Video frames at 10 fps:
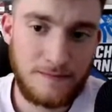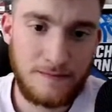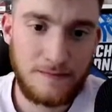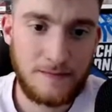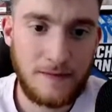
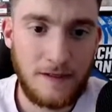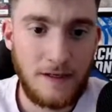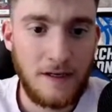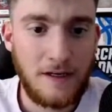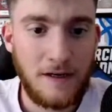
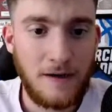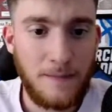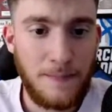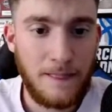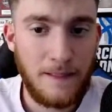
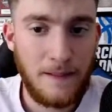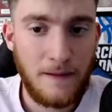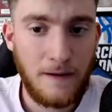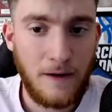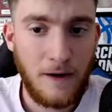
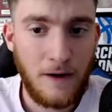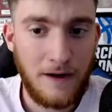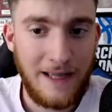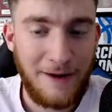[no speech]